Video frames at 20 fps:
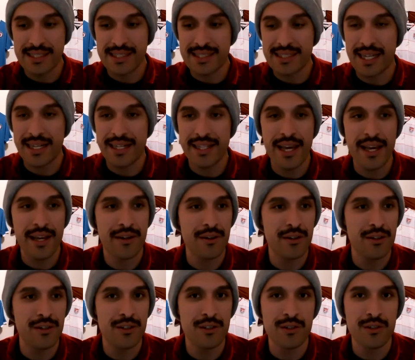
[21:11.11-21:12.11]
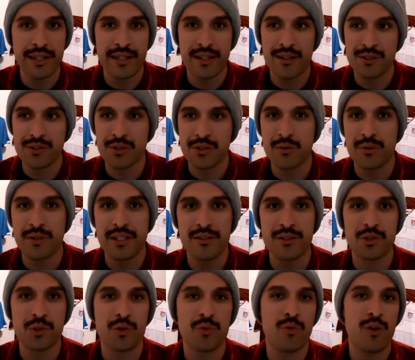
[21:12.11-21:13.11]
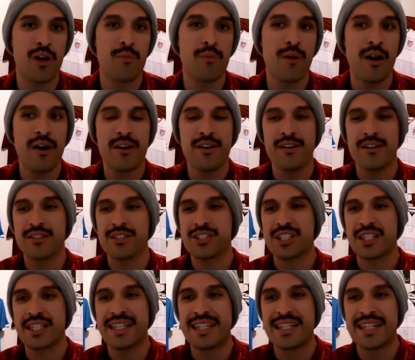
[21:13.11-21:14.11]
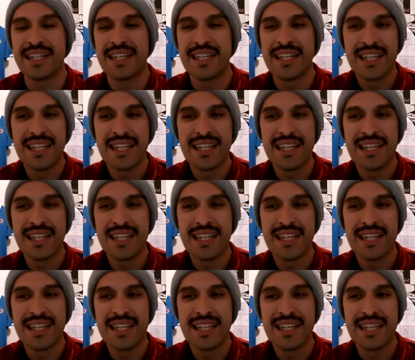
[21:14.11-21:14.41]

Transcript: in San Diego and also when he was with Real Monarchs. And